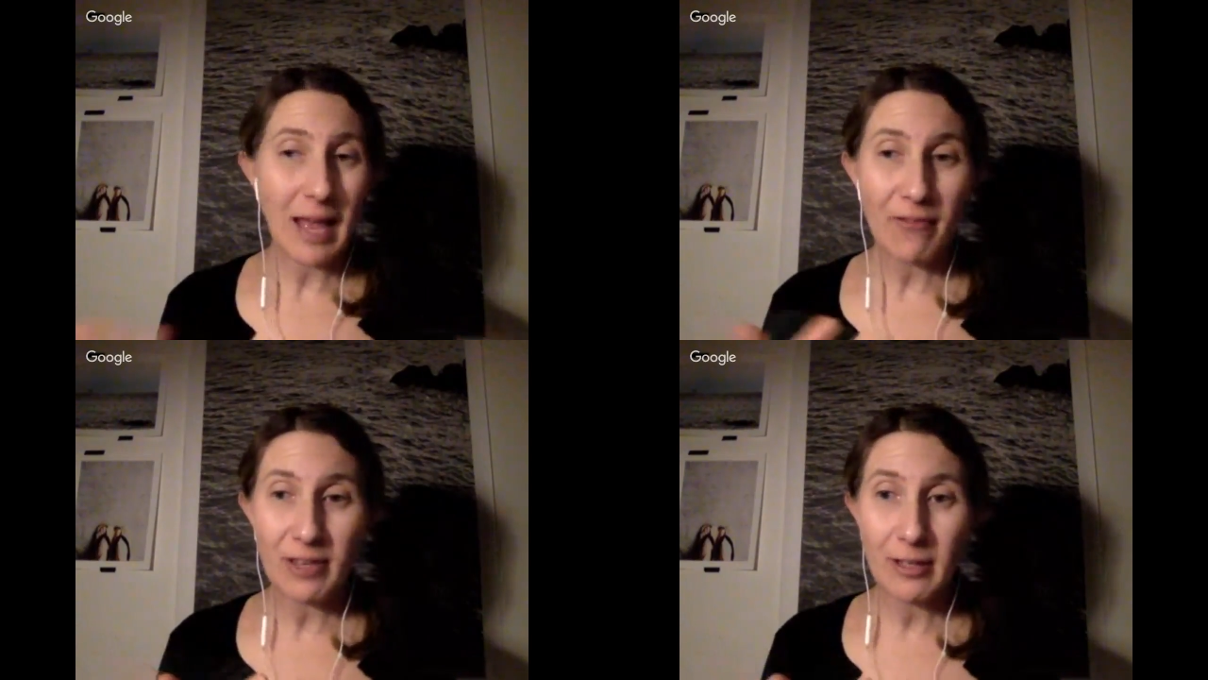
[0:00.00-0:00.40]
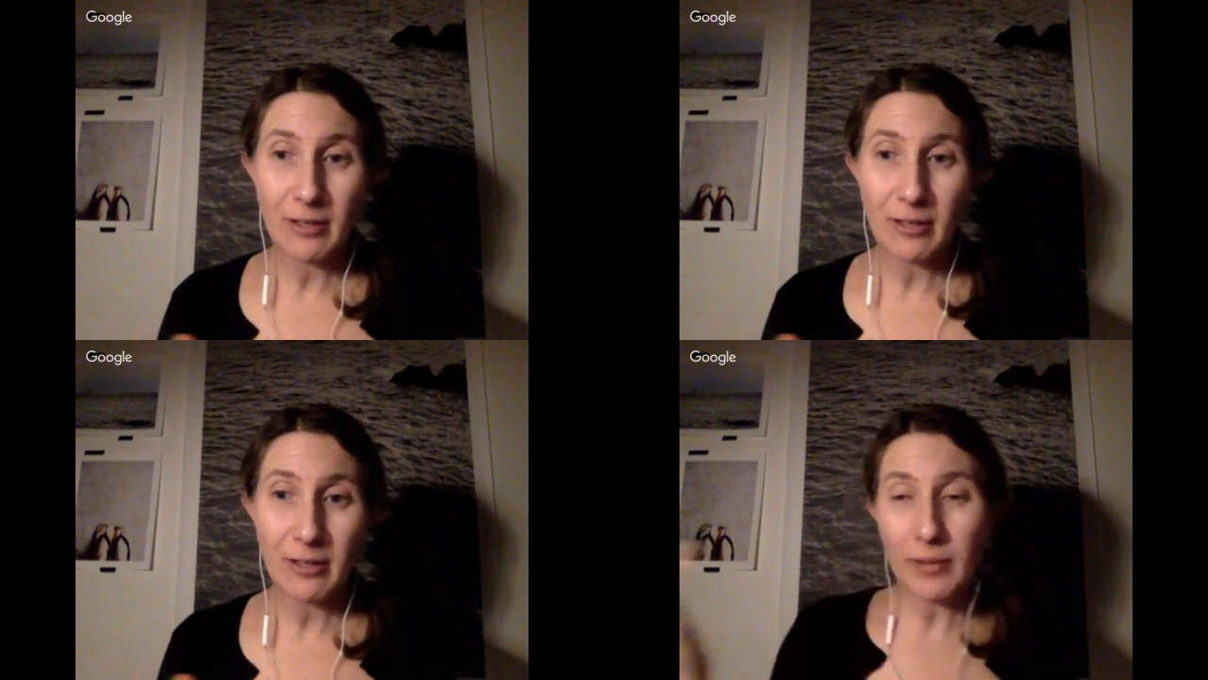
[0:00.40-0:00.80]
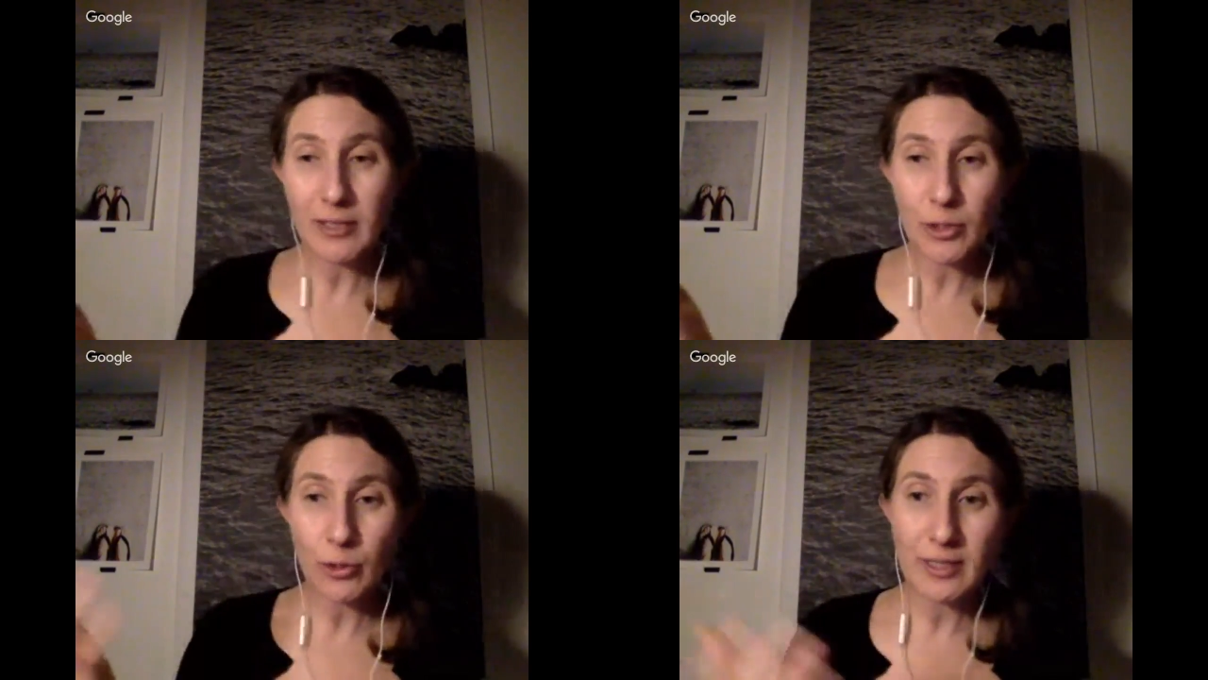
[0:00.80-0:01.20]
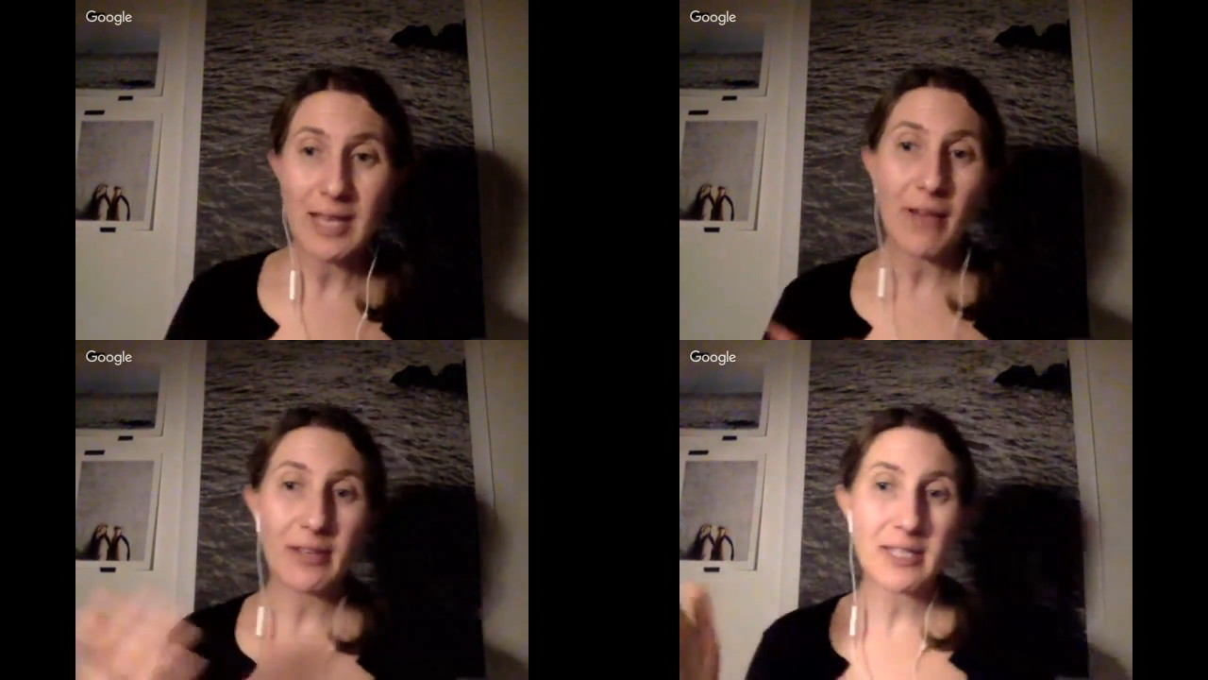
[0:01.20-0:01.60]
having open-ended
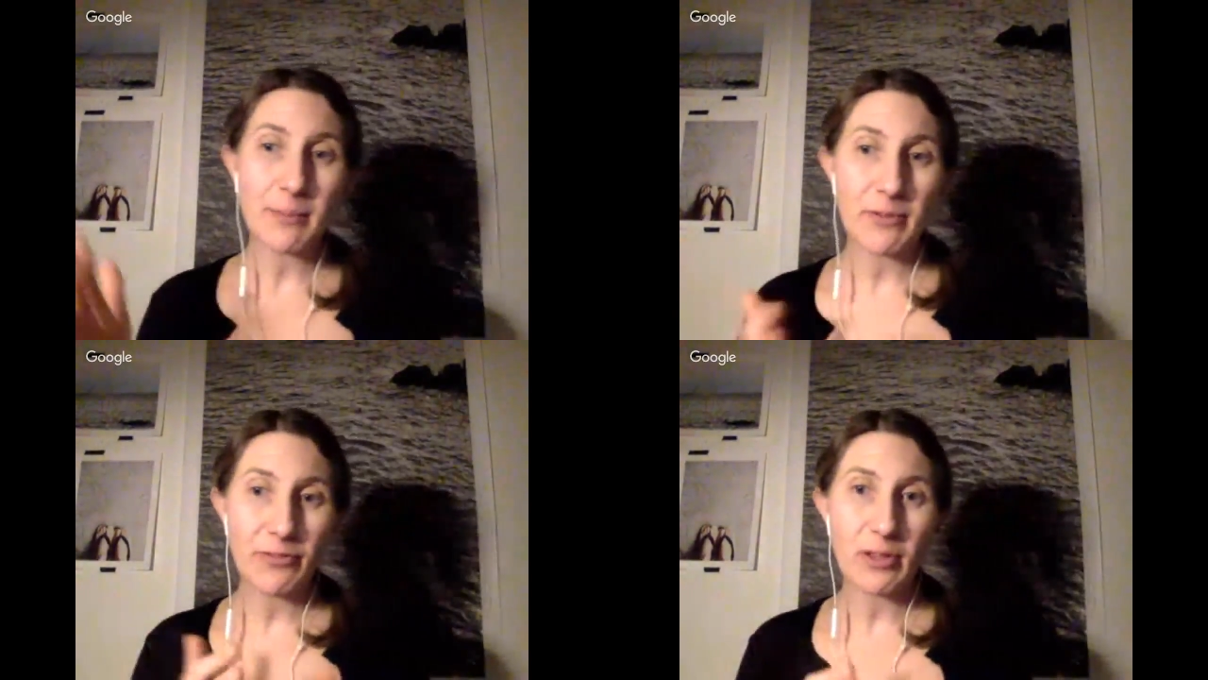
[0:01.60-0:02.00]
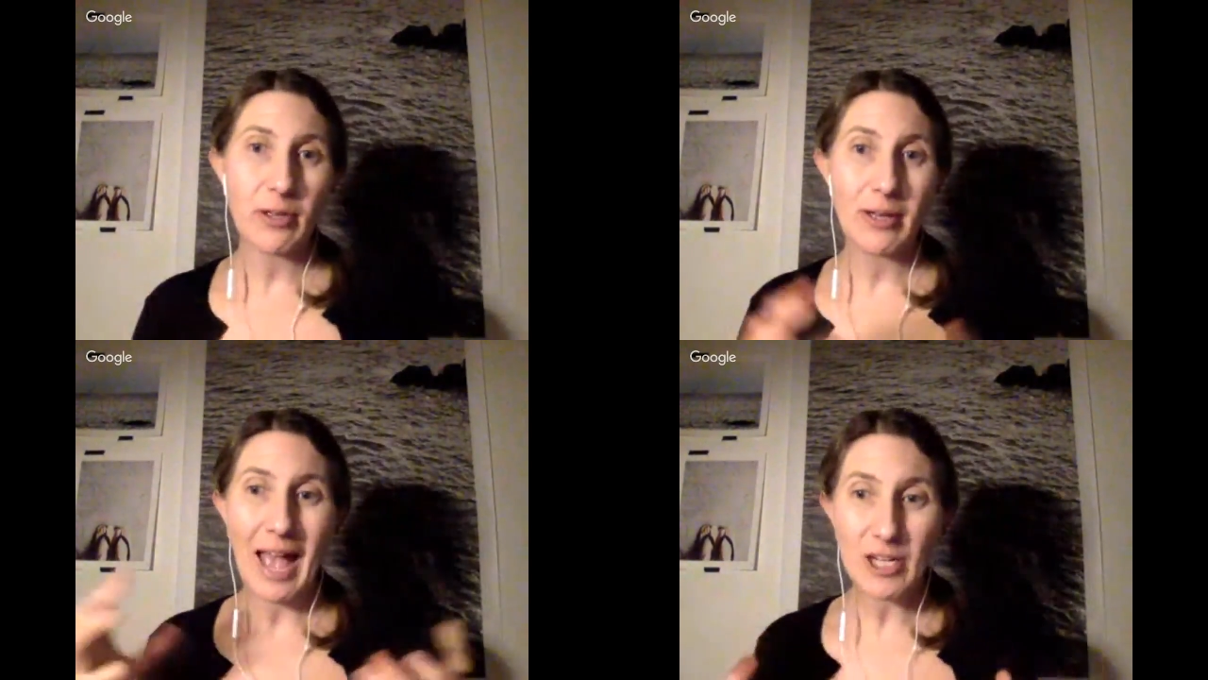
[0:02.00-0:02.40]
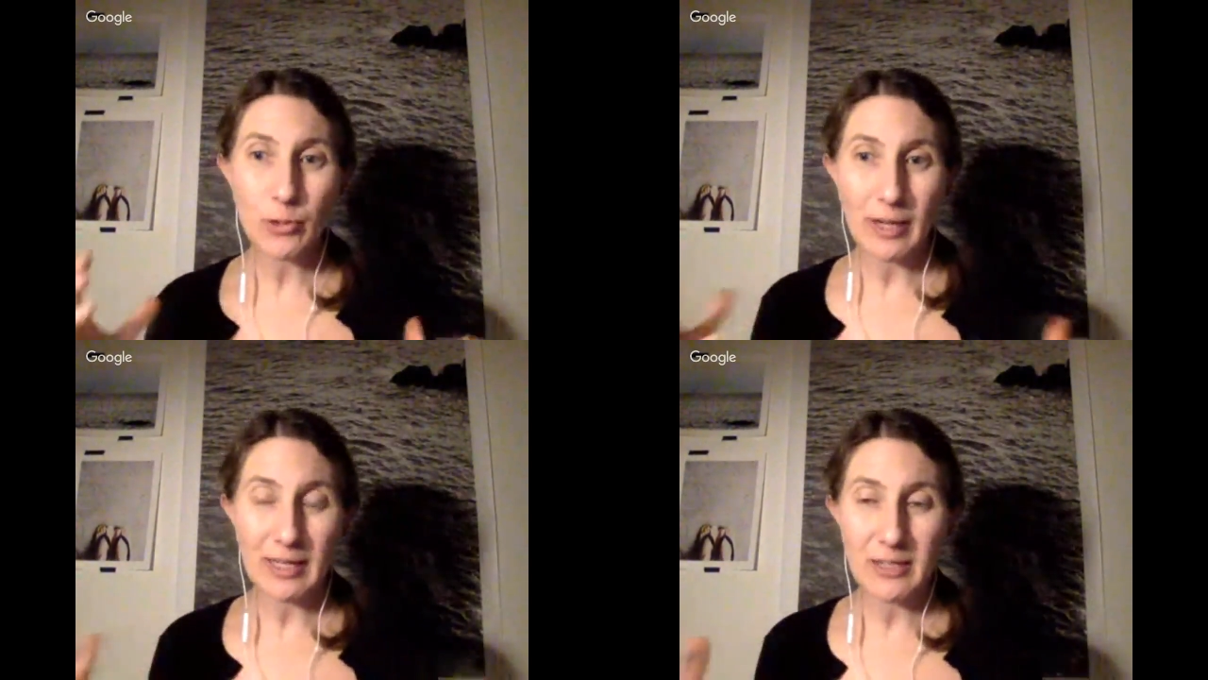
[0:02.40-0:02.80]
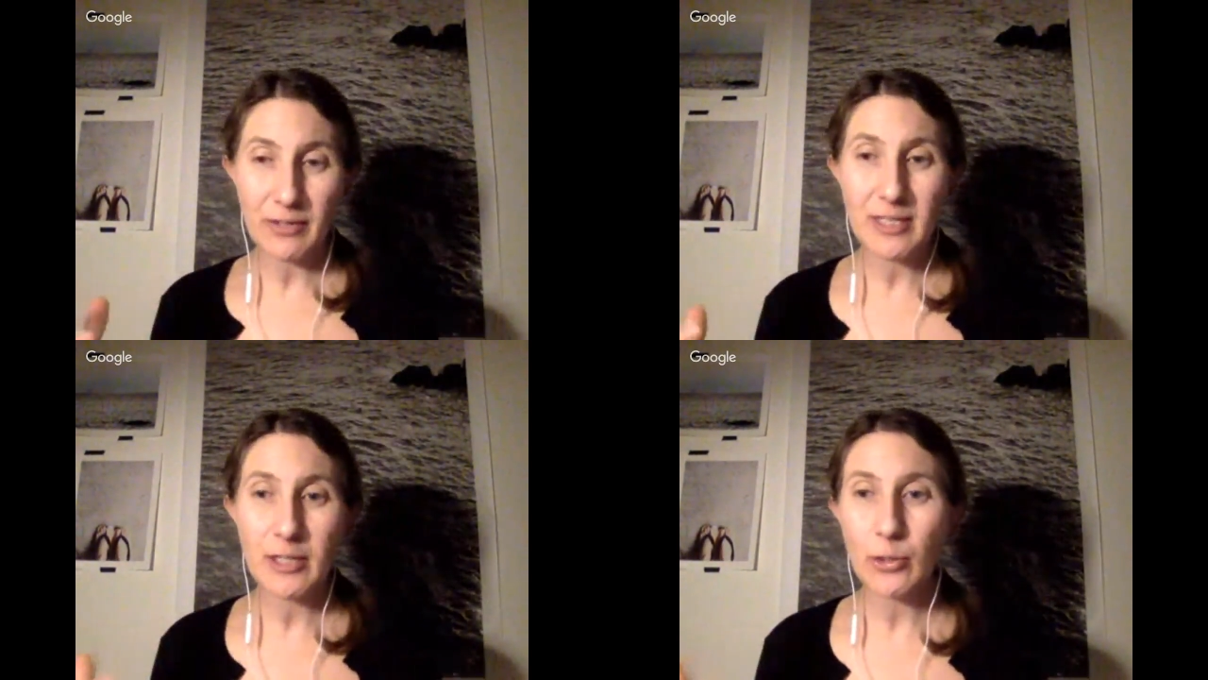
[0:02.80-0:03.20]
toys, having some of the actual
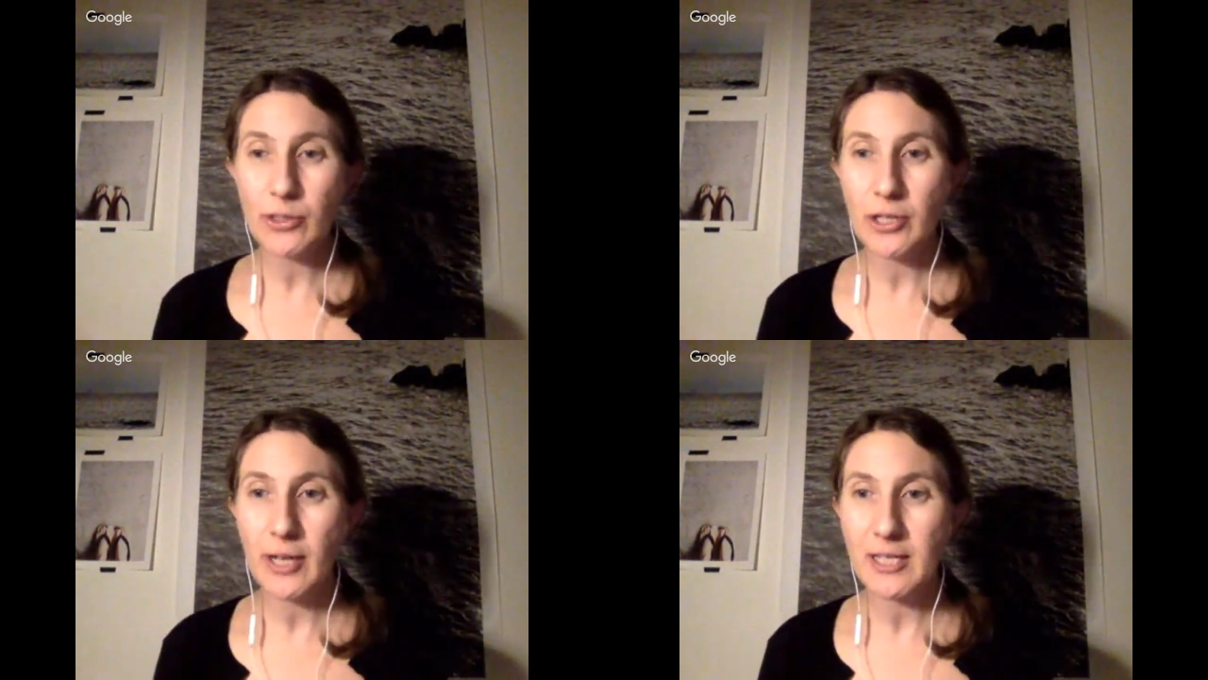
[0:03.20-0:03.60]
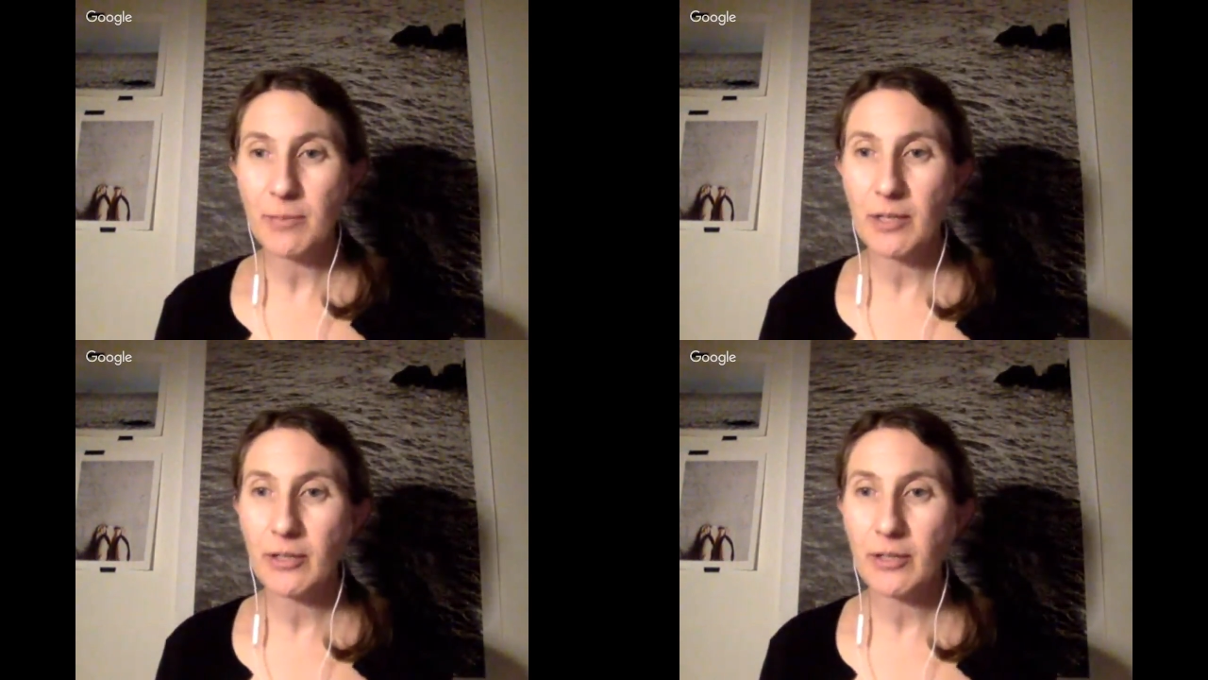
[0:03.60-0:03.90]
activities is also nice,